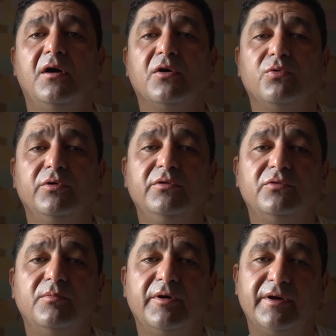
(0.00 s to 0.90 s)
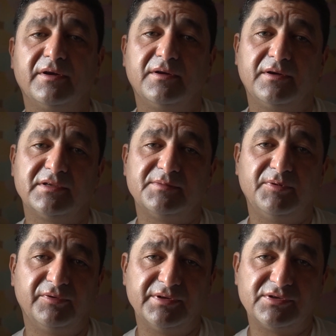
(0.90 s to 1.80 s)
According to my
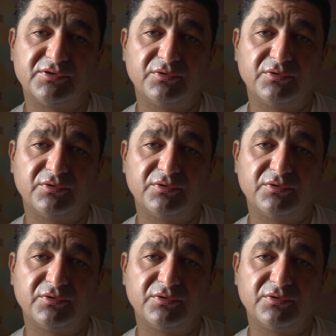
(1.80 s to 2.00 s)
experience,